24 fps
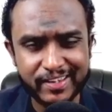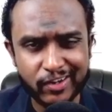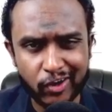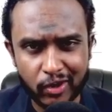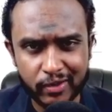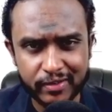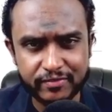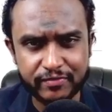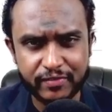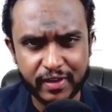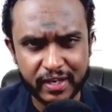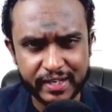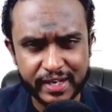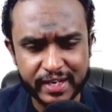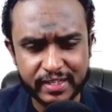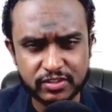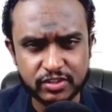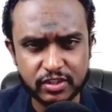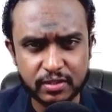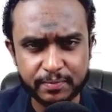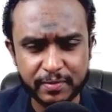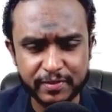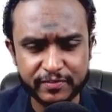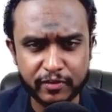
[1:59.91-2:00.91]
on
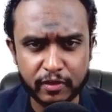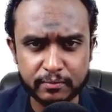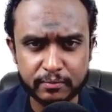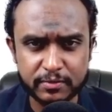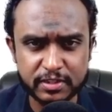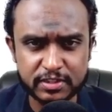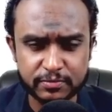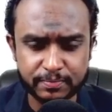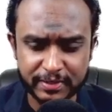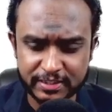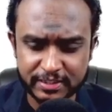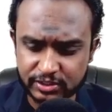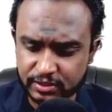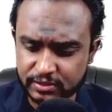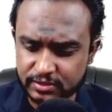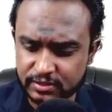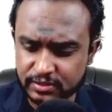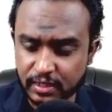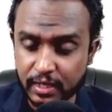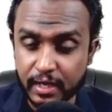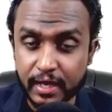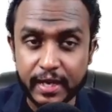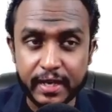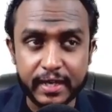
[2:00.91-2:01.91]
financial performance measures?
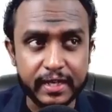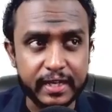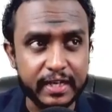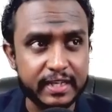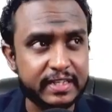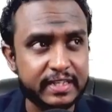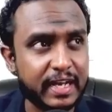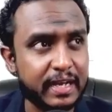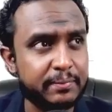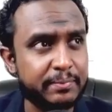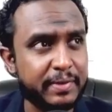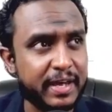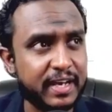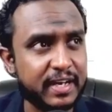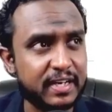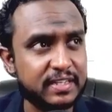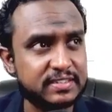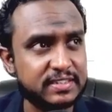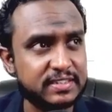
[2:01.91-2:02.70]
It can make us